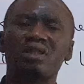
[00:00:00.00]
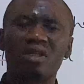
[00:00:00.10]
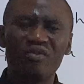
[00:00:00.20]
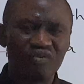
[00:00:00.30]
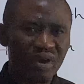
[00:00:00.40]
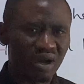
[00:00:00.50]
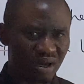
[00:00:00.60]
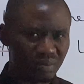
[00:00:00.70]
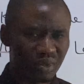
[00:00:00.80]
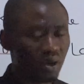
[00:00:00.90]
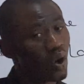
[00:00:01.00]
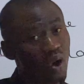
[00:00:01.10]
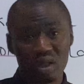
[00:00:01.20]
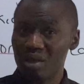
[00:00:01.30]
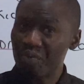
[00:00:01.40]
the verb
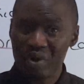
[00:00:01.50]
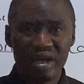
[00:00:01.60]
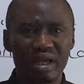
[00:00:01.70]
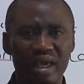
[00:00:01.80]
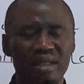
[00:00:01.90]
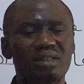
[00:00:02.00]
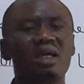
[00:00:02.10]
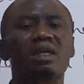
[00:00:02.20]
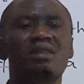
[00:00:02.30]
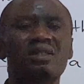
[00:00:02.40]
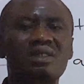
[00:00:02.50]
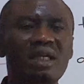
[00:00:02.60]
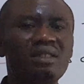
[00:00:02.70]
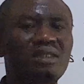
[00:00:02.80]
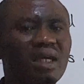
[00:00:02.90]
or the predicate, the
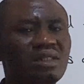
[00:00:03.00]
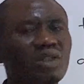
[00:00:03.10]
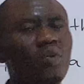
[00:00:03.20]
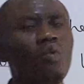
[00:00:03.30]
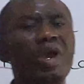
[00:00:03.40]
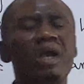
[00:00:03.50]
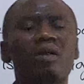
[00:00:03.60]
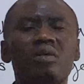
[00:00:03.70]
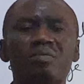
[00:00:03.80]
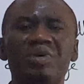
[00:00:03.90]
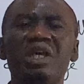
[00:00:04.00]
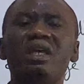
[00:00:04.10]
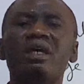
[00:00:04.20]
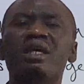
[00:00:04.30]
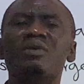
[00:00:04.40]
sentence will
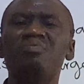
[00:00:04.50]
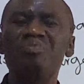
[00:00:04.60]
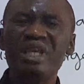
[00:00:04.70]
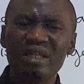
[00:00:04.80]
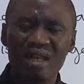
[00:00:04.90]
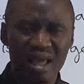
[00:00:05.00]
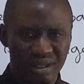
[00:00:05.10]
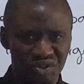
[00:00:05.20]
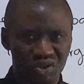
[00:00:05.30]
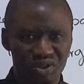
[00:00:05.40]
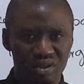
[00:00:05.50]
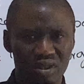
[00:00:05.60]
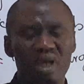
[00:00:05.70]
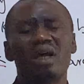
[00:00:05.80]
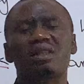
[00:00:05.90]
be meaningless.
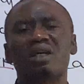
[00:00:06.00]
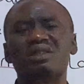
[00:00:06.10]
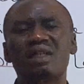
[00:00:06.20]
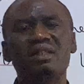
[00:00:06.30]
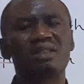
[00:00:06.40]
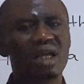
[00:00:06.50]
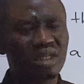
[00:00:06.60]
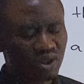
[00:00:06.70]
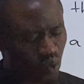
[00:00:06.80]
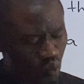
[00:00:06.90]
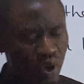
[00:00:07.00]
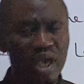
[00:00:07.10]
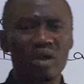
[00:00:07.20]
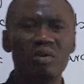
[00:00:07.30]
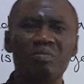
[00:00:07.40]
The sentence
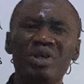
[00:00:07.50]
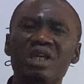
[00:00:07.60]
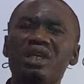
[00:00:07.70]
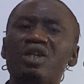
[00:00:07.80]
will be